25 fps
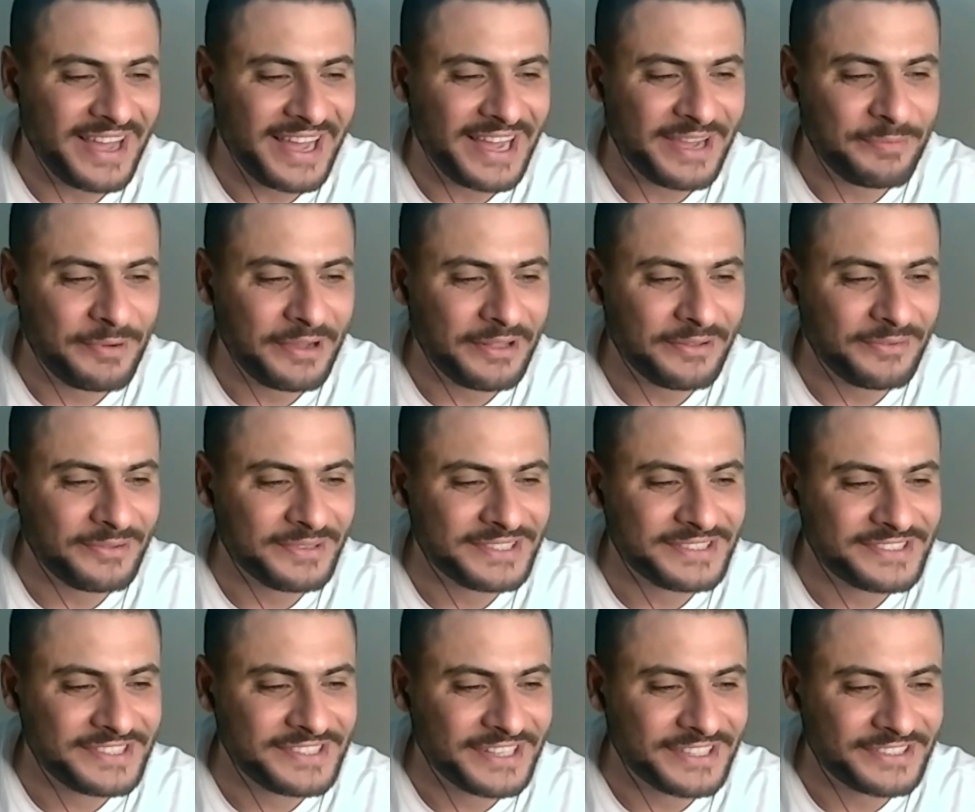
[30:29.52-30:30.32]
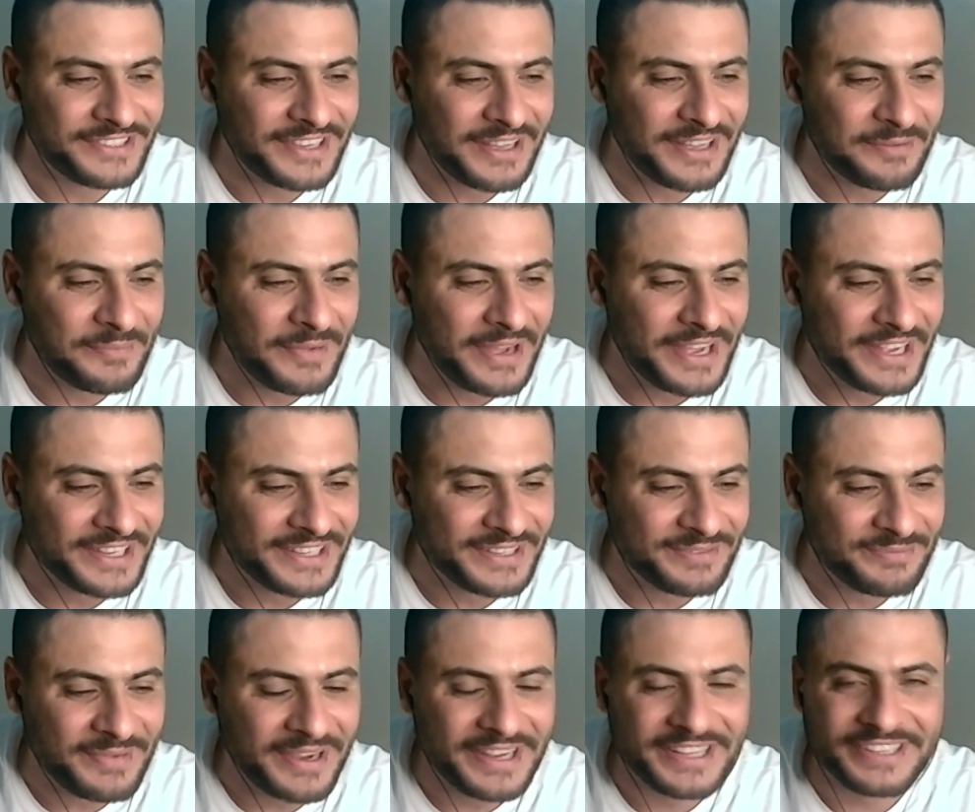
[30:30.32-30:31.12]
I'm always tell
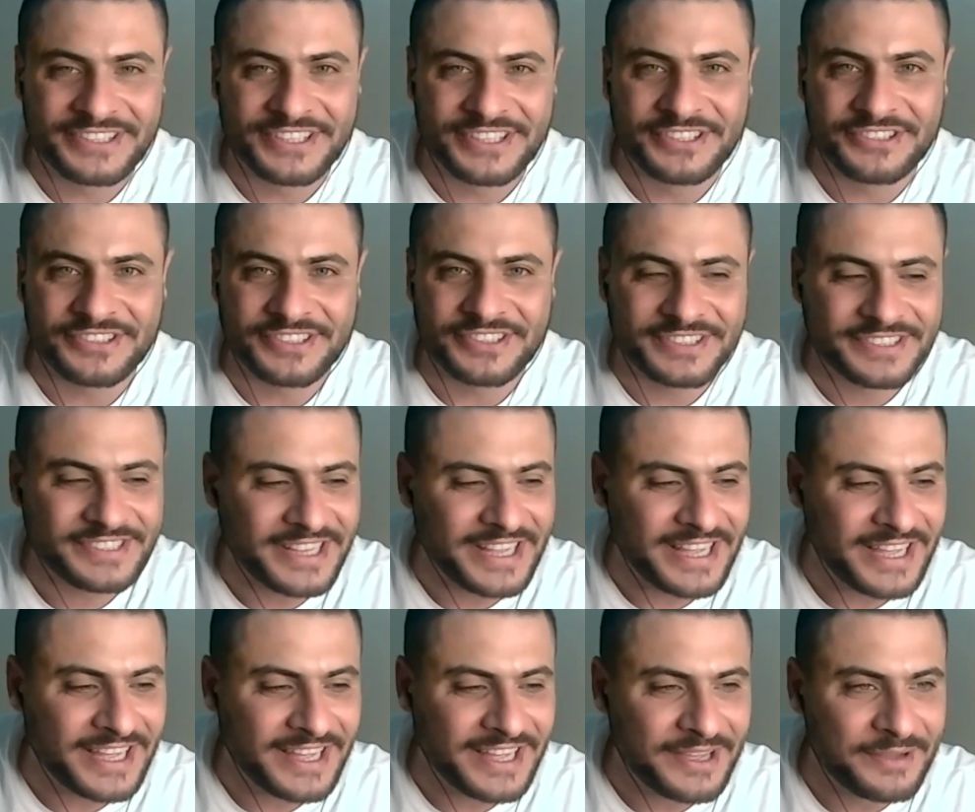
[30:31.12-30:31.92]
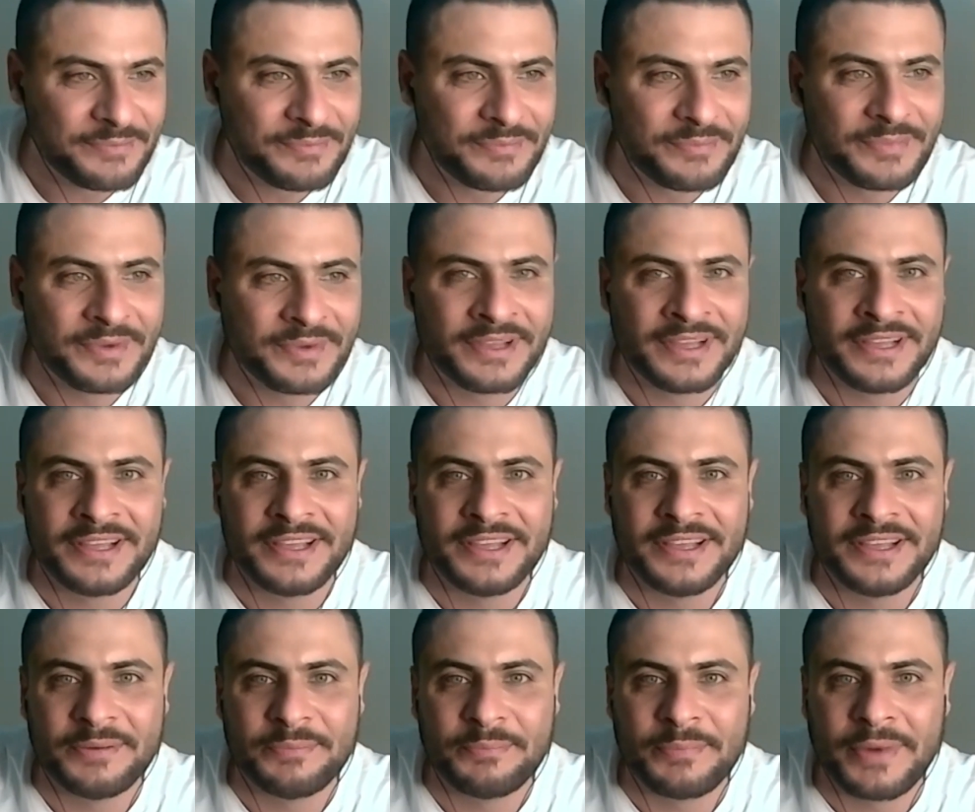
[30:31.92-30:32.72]
my teachers,
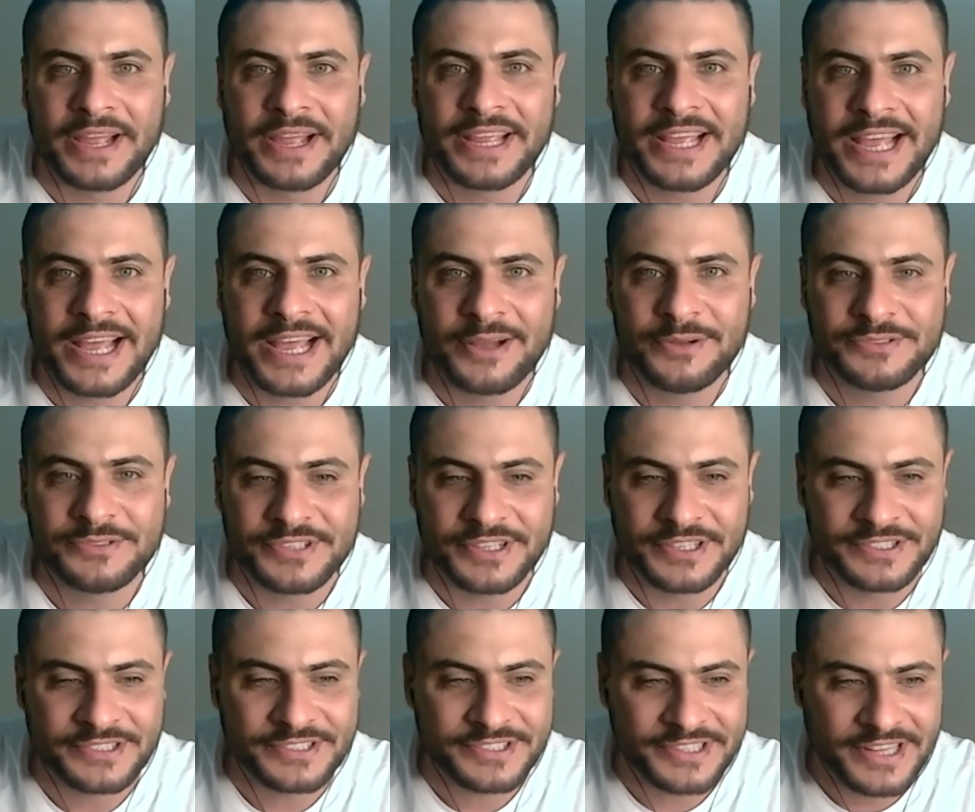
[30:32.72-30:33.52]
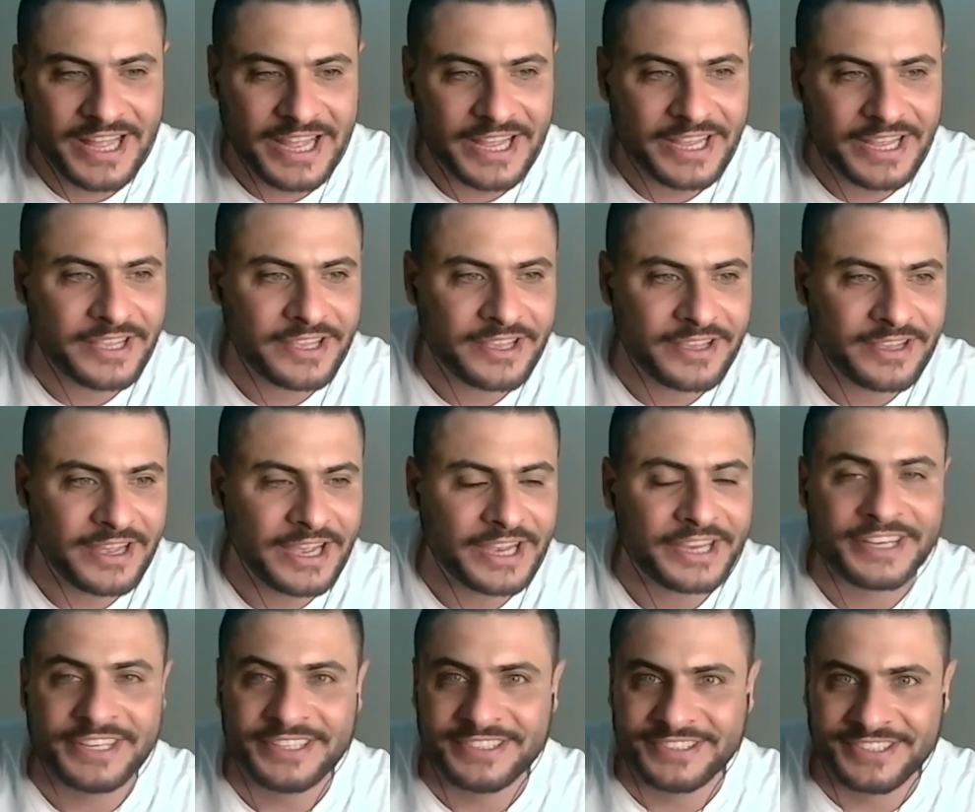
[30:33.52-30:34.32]
my house it's like
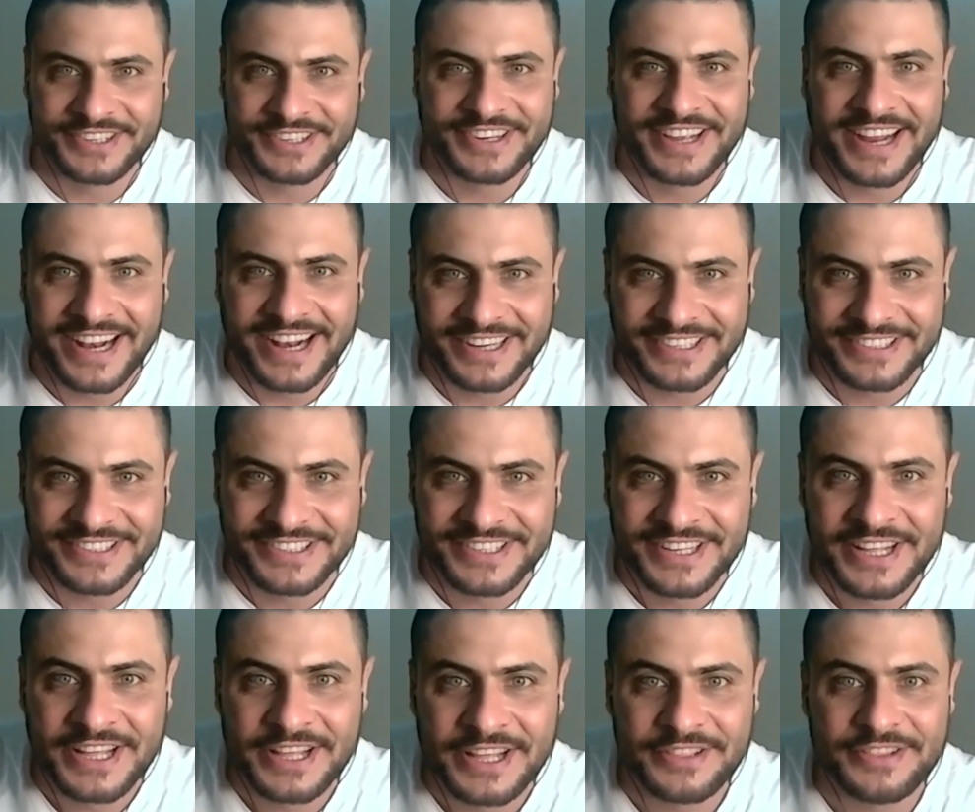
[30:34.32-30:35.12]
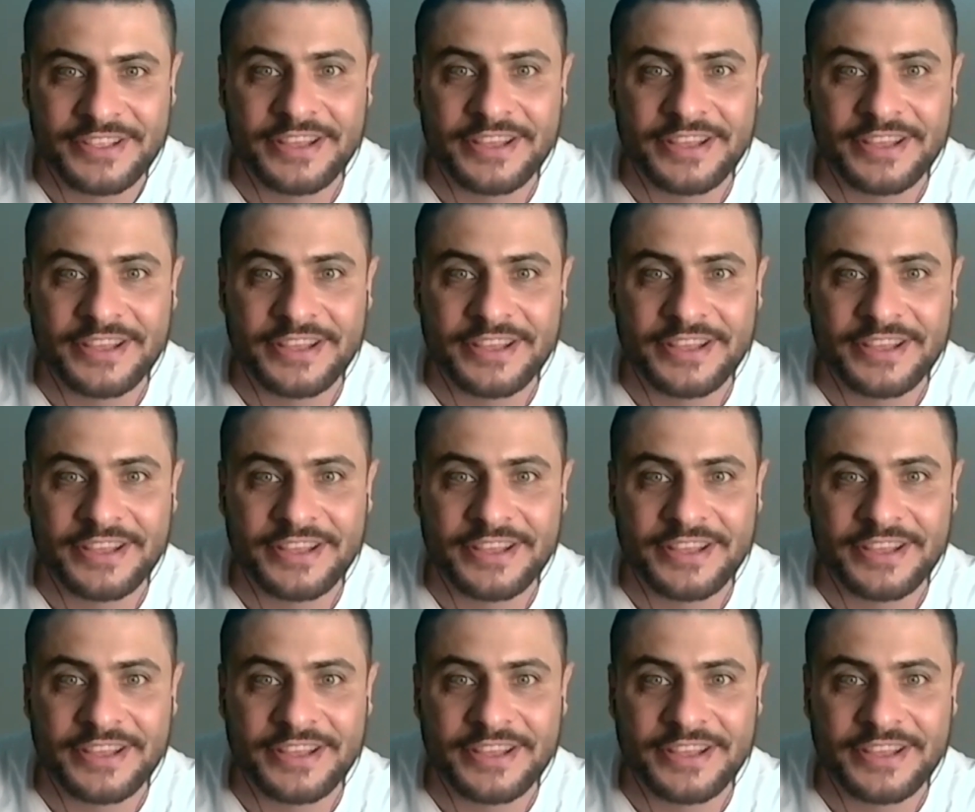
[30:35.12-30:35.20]
a kindergarten.